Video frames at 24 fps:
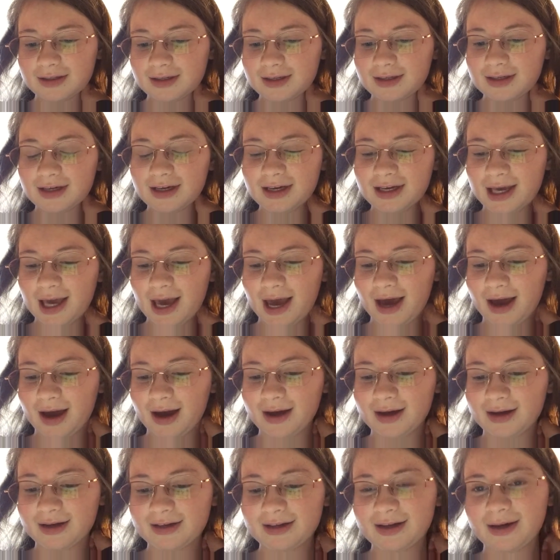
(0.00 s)

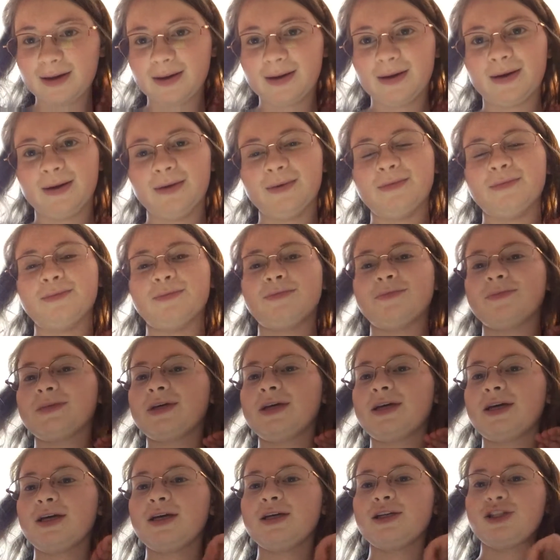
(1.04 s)
Yeah,
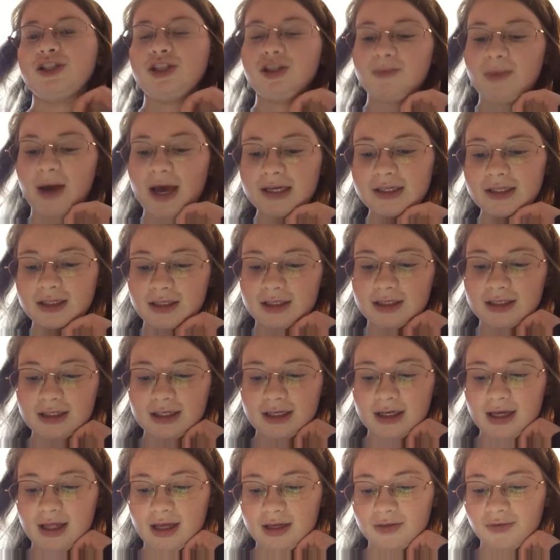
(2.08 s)
she's basically
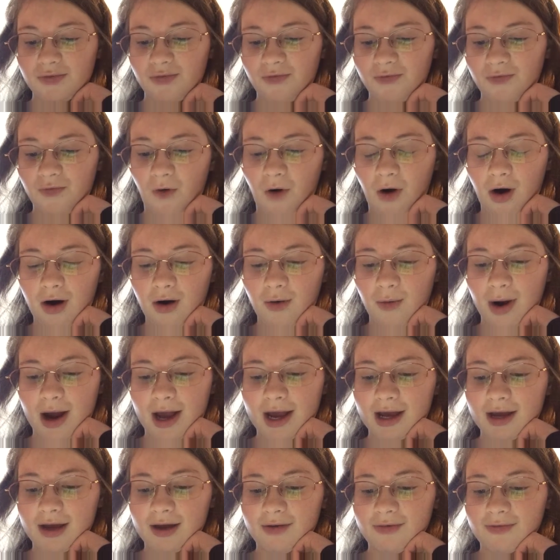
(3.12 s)
sitting as far
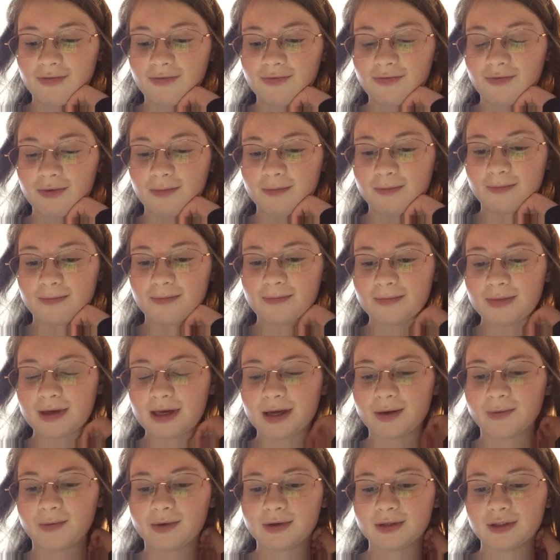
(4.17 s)
away from
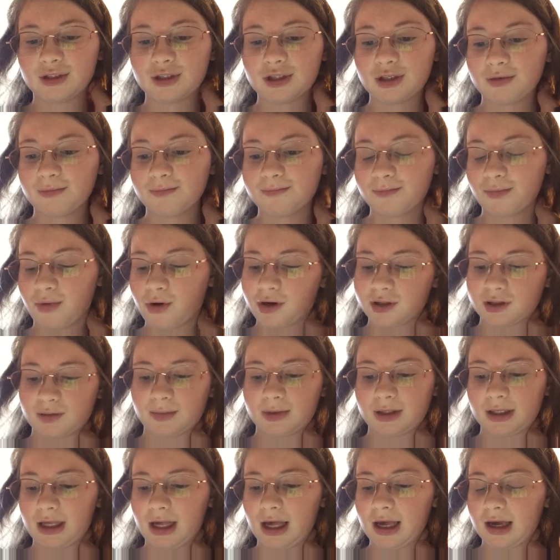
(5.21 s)
him as she
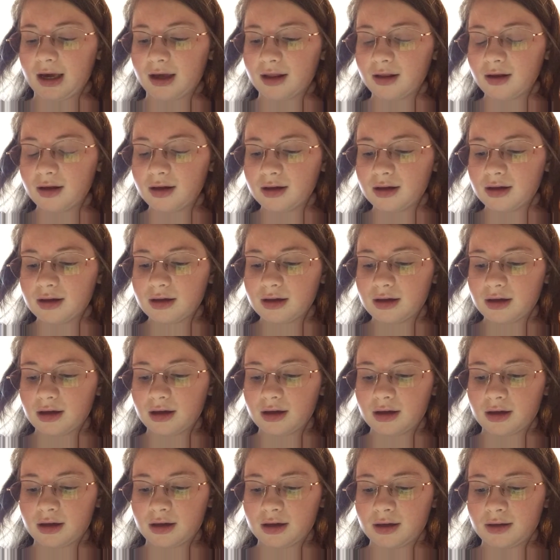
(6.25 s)
possibly can.
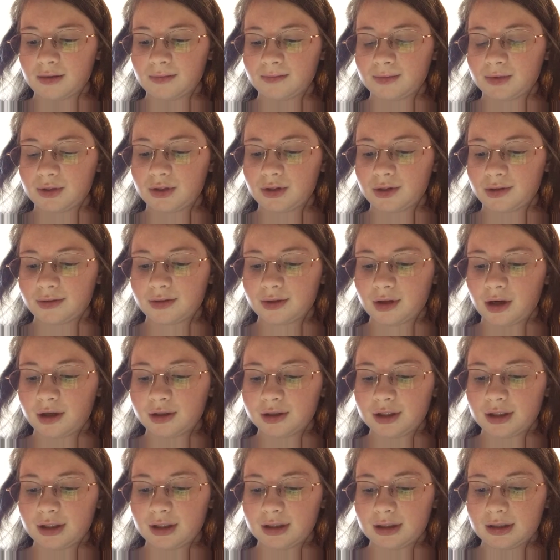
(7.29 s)
So
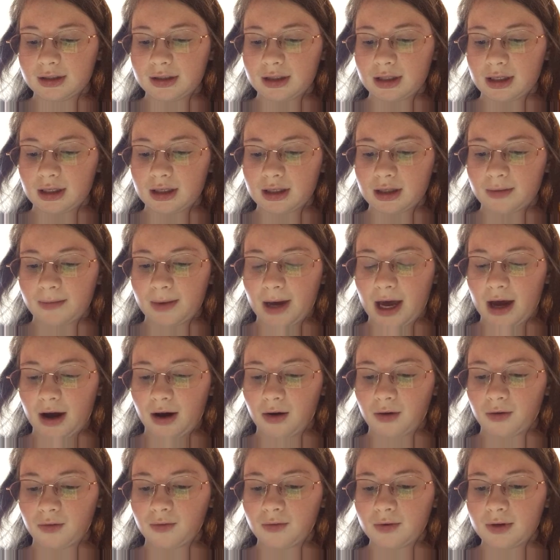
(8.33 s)
Sanji's thinking
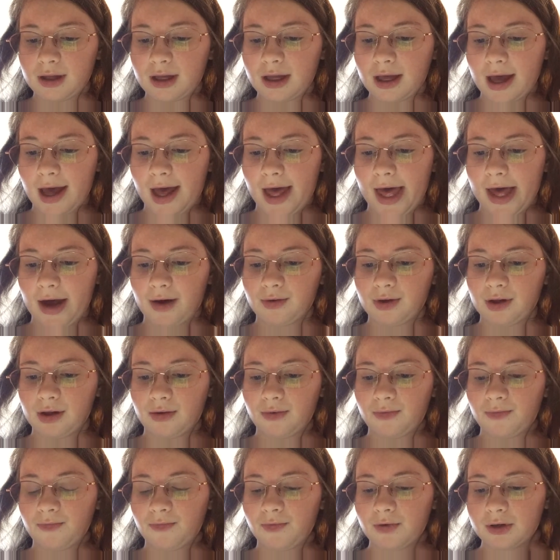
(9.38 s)
about how
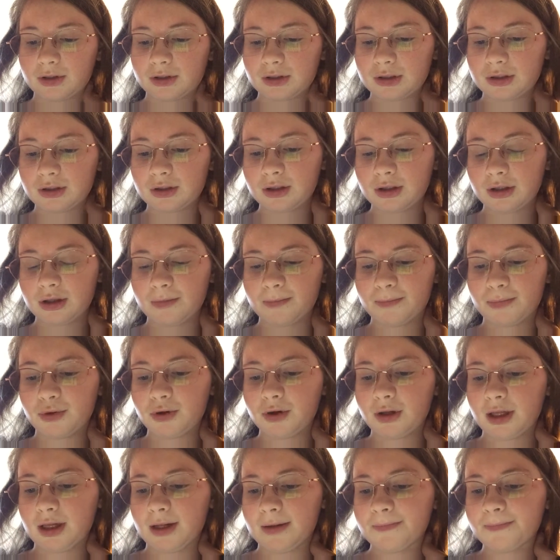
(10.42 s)
he first learned the
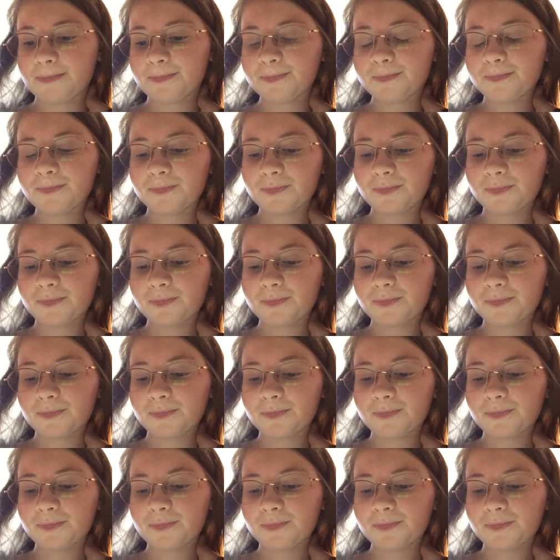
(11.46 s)
pudding.